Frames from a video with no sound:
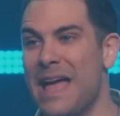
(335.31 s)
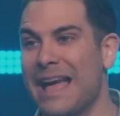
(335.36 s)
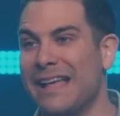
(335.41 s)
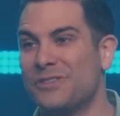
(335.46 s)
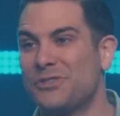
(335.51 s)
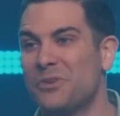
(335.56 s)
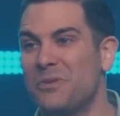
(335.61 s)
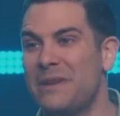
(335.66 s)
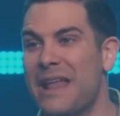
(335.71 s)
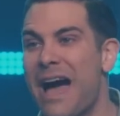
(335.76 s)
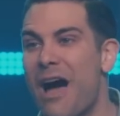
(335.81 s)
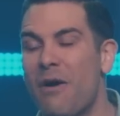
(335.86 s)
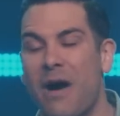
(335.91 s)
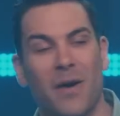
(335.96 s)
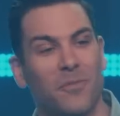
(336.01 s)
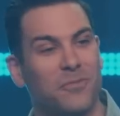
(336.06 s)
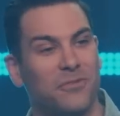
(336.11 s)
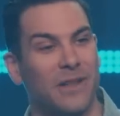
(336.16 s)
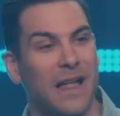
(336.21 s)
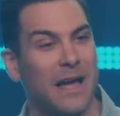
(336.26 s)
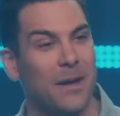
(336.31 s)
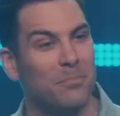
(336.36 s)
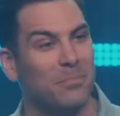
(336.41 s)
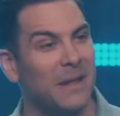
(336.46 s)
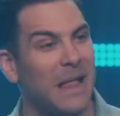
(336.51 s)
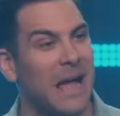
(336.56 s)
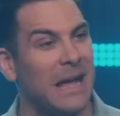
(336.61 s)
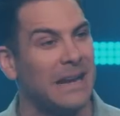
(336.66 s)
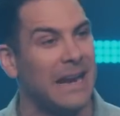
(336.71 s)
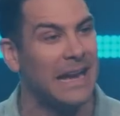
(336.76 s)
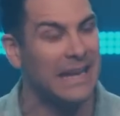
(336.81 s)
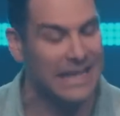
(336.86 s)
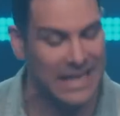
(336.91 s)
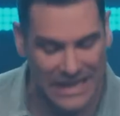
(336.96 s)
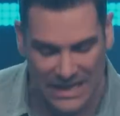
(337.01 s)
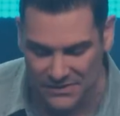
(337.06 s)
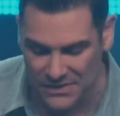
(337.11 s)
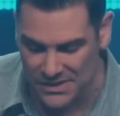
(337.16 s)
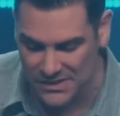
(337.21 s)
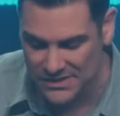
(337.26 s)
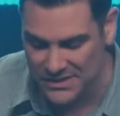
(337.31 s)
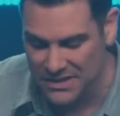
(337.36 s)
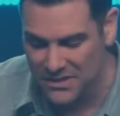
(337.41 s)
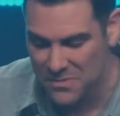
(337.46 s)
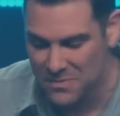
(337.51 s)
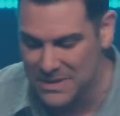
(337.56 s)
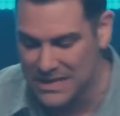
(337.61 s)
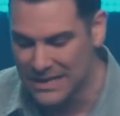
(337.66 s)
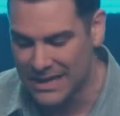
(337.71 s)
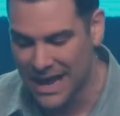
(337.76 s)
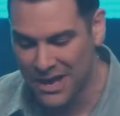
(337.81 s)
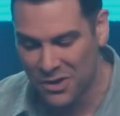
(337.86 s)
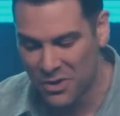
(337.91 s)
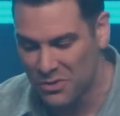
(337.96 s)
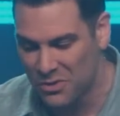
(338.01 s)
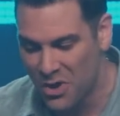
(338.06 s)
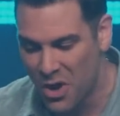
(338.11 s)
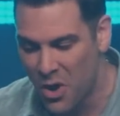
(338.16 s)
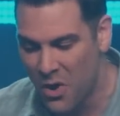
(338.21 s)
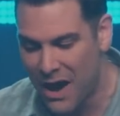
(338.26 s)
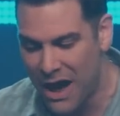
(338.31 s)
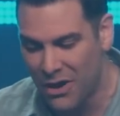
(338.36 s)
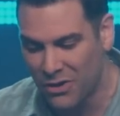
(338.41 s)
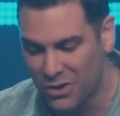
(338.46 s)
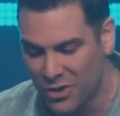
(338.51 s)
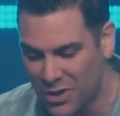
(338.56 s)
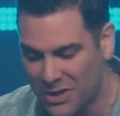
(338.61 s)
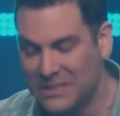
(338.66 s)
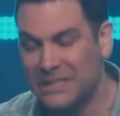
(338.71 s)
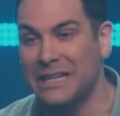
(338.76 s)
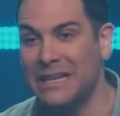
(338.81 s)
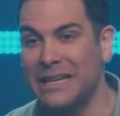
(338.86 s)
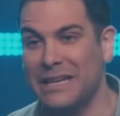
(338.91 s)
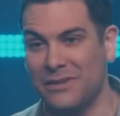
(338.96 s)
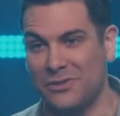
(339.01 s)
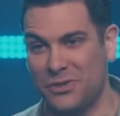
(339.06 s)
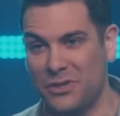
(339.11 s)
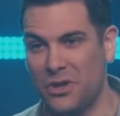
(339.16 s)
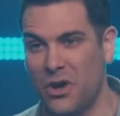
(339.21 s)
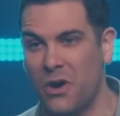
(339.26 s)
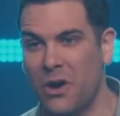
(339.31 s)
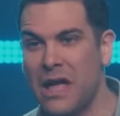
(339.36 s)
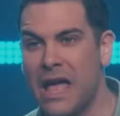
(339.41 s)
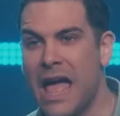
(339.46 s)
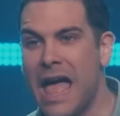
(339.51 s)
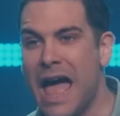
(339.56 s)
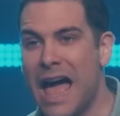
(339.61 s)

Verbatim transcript: And so now I'm flying blind. I can't even see the meat. I don't know how cooked it is, you know?